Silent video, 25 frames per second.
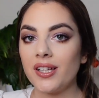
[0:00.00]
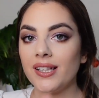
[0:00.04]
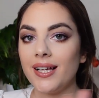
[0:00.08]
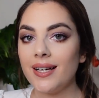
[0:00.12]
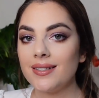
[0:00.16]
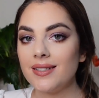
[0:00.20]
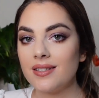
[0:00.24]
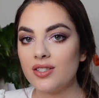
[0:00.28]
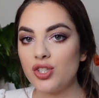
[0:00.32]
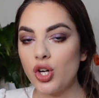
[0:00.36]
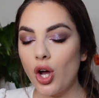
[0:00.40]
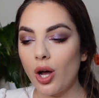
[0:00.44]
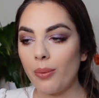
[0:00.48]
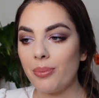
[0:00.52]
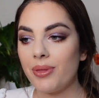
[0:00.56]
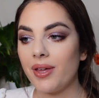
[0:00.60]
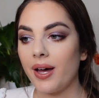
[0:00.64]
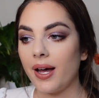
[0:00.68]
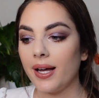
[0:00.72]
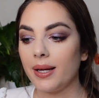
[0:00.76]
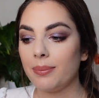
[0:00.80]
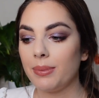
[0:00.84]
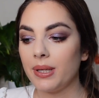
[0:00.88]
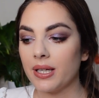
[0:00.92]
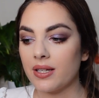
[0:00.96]
last top that
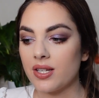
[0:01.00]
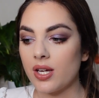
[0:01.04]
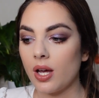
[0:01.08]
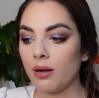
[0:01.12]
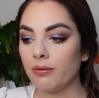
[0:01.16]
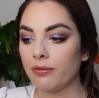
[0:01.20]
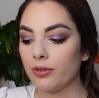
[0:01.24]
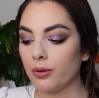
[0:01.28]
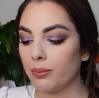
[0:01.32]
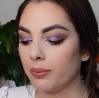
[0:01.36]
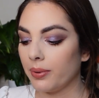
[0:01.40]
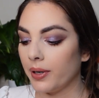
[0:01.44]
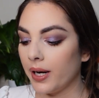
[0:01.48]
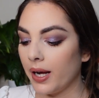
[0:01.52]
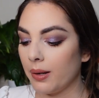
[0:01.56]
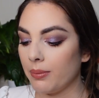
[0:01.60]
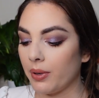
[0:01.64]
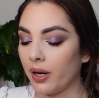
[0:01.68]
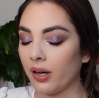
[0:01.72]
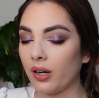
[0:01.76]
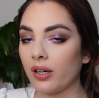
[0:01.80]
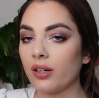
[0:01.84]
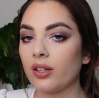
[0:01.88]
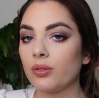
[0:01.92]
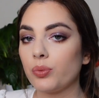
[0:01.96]
I picked up from
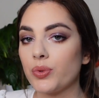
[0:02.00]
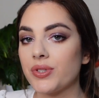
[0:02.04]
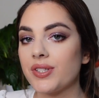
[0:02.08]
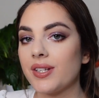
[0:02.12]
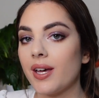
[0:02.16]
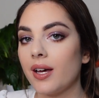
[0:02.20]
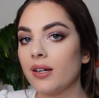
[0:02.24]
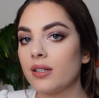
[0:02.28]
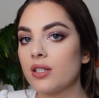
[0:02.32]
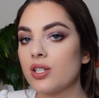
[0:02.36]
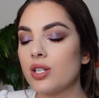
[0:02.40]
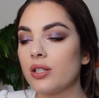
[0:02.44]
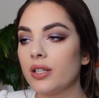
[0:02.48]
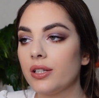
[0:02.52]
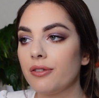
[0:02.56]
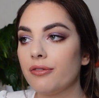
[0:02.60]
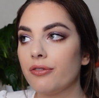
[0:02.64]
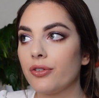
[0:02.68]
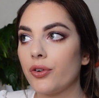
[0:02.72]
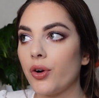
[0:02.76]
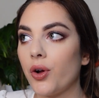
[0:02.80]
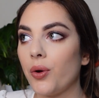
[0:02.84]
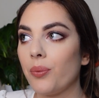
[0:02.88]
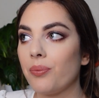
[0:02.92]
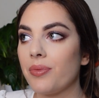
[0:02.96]
Primark was actually
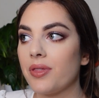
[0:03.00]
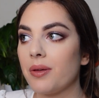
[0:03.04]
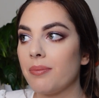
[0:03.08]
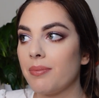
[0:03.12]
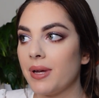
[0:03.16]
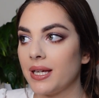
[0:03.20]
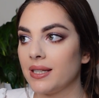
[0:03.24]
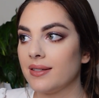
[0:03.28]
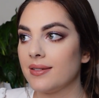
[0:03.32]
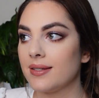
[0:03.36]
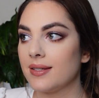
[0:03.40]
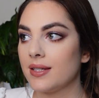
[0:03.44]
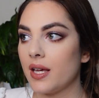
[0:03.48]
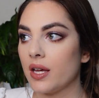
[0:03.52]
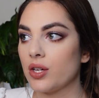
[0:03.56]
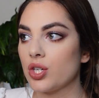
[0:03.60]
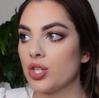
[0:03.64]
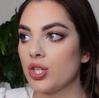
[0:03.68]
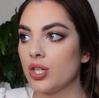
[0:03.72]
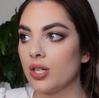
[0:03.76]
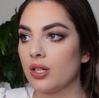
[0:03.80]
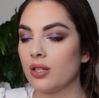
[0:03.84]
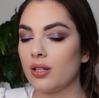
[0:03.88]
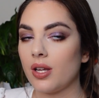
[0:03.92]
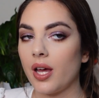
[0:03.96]
from the men's
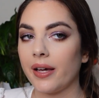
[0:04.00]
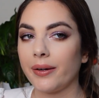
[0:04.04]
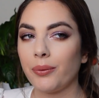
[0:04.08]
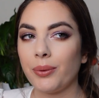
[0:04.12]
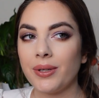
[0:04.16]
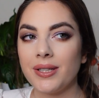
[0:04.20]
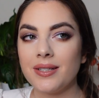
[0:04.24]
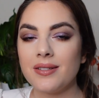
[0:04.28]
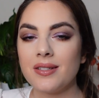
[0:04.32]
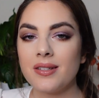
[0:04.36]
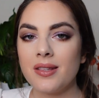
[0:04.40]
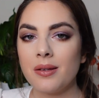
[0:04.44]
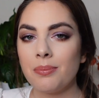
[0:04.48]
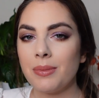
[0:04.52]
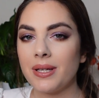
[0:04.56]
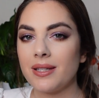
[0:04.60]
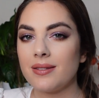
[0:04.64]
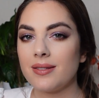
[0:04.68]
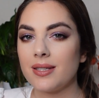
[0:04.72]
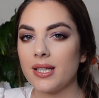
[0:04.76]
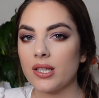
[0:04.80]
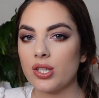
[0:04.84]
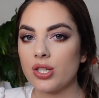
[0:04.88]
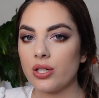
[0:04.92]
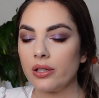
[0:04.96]
section. I went into the men's
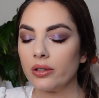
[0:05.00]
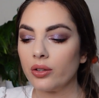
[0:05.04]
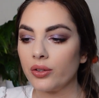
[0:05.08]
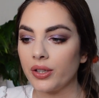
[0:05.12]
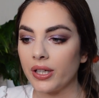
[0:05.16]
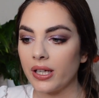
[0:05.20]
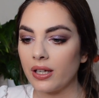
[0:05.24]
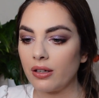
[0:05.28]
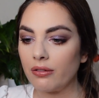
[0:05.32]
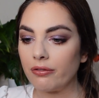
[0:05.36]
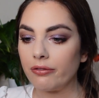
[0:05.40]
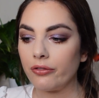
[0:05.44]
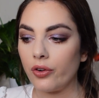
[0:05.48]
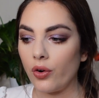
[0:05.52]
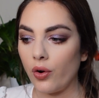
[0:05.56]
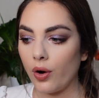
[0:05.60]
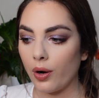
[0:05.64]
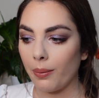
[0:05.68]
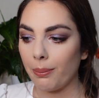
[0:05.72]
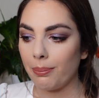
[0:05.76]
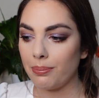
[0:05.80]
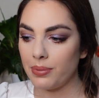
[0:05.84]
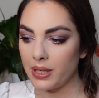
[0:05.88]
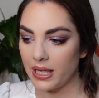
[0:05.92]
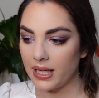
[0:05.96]
section looking for
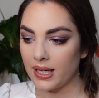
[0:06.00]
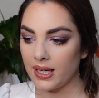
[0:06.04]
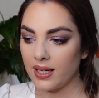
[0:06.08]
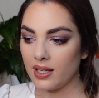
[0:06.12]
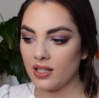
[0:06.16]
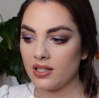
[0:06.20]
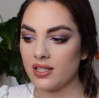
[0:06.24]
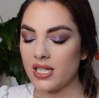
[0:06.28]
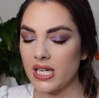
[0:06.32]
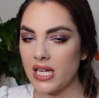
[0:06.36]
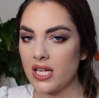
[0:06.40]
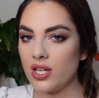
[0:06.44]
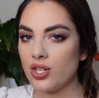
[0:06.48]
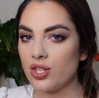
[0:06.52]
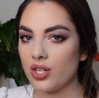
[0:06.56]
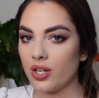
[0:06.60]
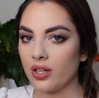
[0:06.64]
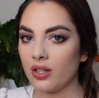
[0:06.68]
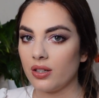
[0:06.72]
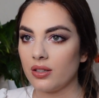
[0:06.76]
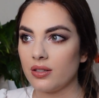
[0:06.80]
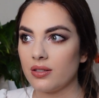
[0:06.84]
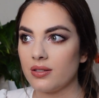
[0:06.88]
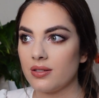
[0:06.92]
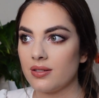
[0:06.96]
big
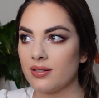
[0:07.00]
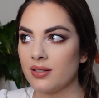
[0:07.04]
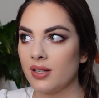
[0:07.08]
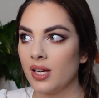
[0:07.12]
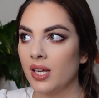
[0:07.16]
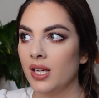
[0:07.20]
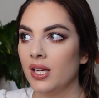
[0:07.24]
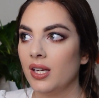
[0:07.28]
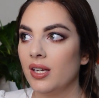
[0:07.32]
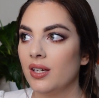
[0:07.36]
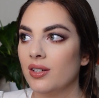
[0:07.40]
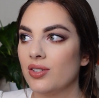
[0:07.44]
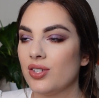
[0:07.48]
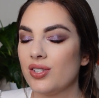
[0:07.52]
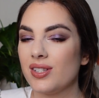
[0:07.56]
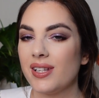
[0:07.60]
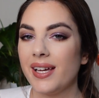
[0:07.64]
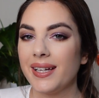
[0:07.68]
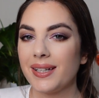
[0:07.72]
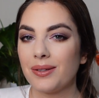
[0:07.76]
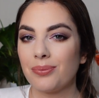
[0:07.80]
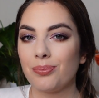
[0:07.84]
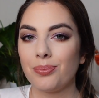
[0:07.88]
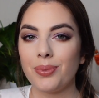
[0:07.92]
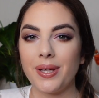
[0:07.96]
t-shirts, just
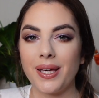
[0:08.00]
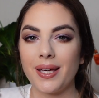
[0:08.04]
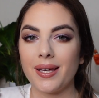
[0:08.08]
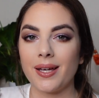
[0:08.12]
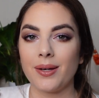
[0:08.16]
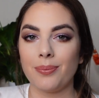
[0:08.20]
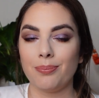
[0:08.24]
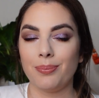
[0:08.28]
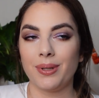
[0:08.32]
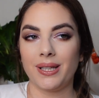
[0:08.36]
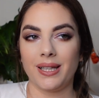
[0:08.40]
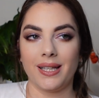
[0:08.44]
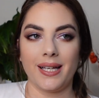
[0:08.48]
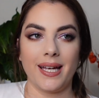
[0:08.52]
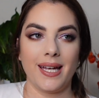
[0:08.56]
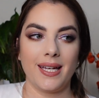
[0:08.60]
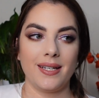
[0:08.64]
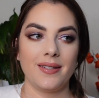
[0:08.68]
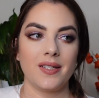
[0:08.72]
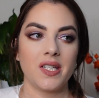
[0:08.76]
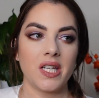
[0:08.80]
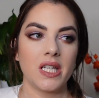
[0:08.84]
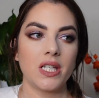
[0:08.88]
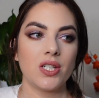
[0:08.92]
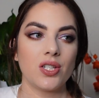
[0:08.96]
like big plain
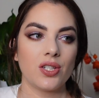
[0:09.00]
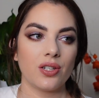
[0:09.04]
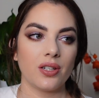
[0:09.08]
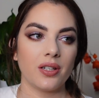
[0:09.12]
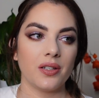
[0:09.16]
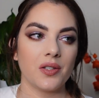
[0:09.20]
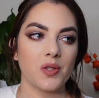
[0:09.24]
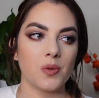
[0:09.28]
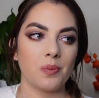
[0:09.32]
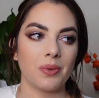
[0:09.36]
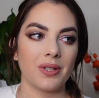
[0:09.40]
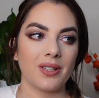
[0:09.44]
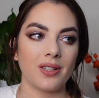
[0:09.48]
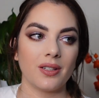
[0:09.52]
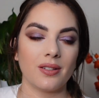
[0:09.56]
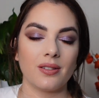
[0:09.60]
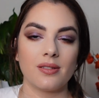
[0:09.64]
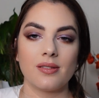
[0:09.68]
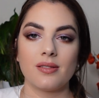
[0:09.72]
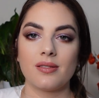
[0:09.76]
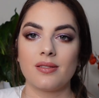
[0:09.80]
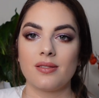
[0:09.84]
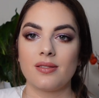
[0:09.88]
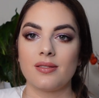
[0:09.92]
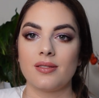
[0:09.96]
t-shirts,
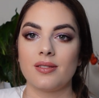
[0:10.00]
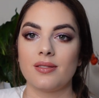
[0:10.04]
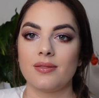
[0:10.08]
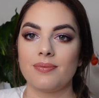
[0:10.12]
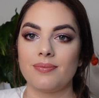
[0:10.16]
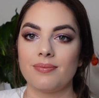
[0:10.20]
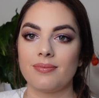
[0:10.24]
because